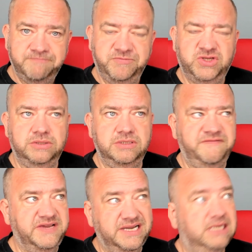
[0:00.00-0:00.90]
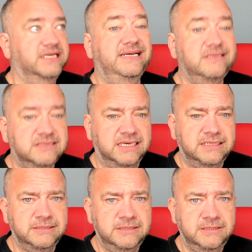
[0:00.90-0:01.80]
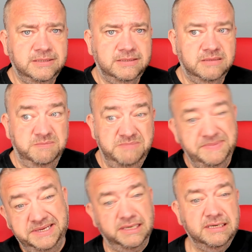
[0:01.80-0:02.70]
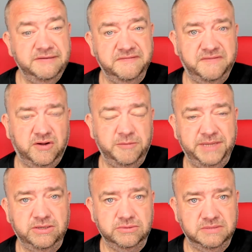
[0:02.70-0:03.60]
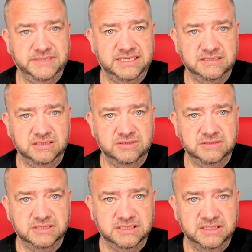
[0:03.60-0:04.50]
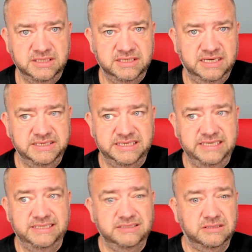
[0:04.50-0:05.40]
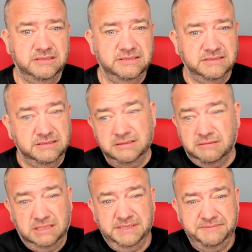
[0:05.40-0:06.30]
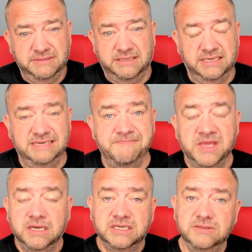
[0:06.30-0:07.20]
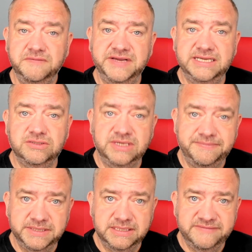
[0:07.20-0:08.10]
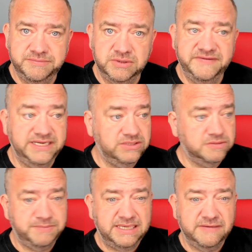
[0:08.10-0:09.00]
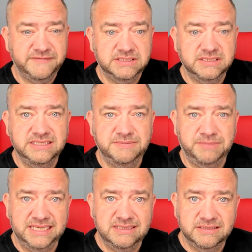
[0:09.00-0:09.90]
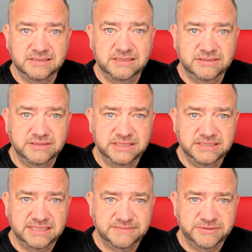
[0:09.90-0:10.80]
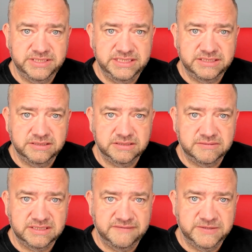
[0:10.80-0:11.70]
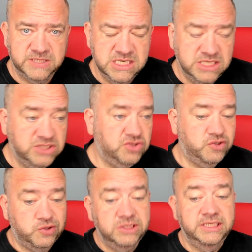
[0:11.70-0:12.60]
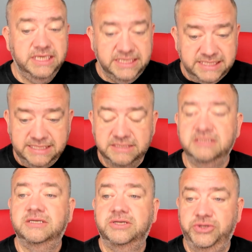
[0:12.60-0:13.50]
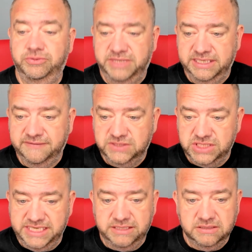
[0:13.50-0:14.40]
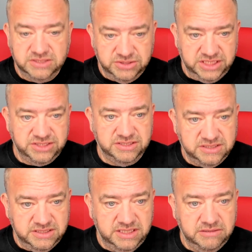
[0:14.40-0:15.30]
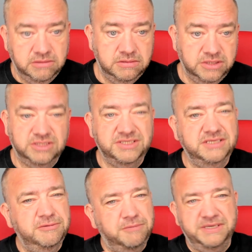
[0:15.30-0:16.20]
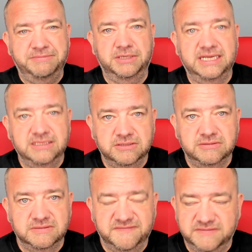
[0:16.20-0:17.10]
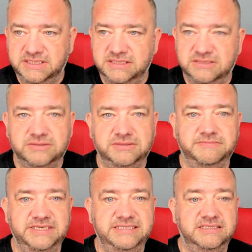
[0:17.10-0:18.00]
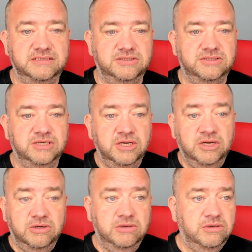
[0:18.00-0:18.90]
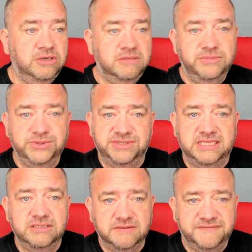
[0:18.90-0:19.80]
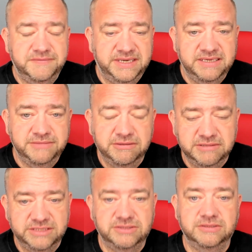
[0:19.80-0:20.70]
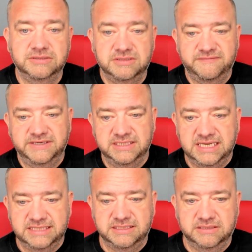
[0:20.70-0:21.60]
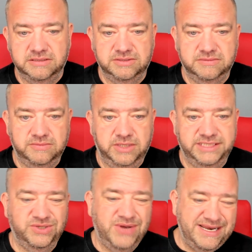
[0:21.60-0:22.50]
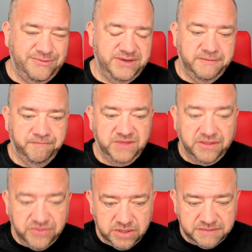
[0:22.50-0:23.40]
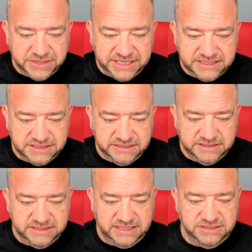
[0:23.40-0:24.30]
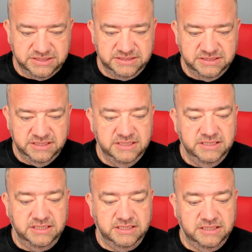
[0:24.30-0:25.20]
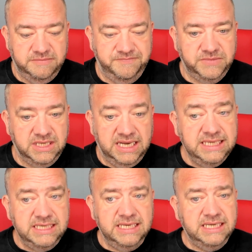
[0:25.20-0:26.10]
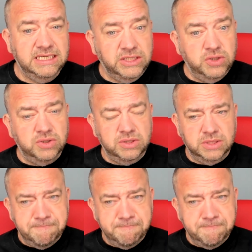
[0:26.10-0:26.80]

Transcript: So if he can't get that, and maybe can't even fall back onto Barcelona, I think he then turns around and says, you know what, I'm happy where I am. Because I don't think he's unhappy at Liverpool. I think it's just part of his plan, you know, his aspirations or whatever. So, again, you might have seen suggestions today, because you know what people are like, they go on fucking social media and they'll go, oh, Mo Salah's off to Bayern Munich just because they've read an article somewhere. So, anyway, I thought I'd bring it to your attention. I wouldn't